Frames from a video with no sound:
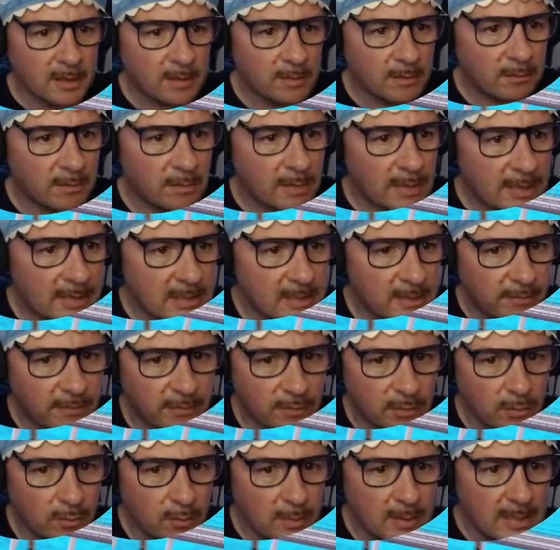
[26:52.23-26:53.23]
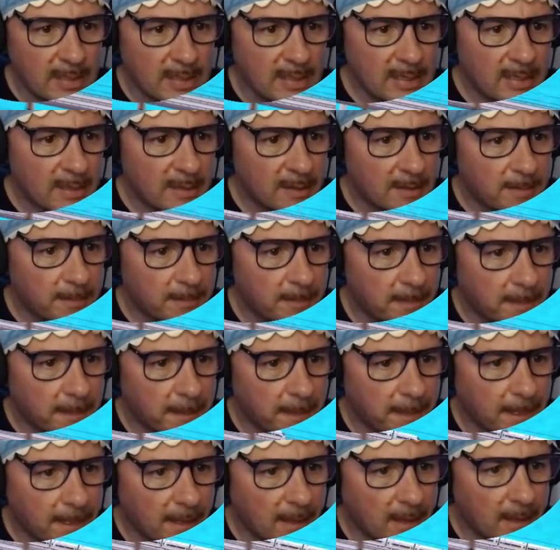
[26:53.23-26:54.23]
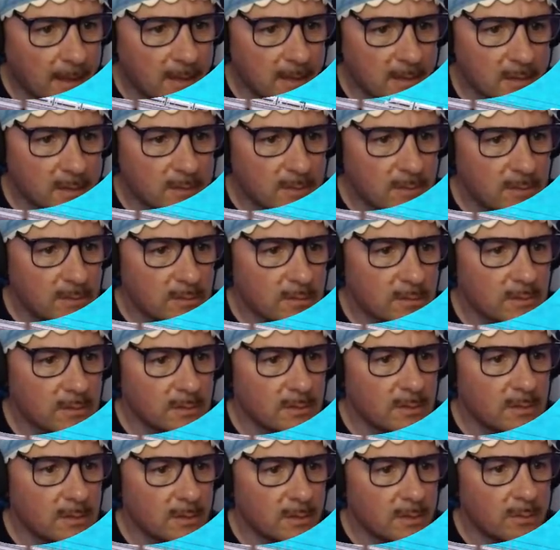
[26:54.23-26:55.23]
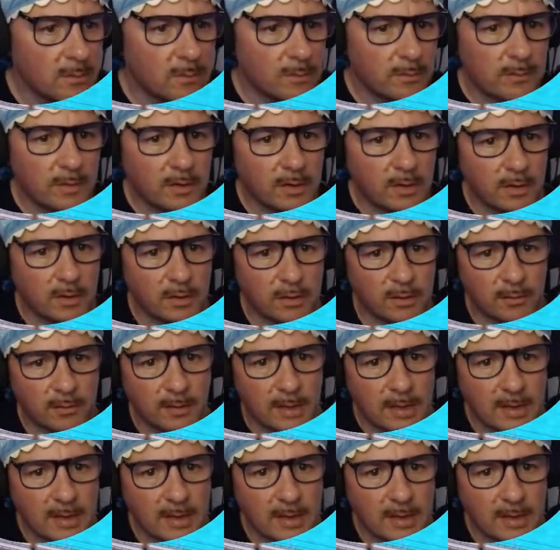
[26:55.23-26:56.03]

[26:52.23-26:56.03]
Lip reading: release a few here. We've only got 3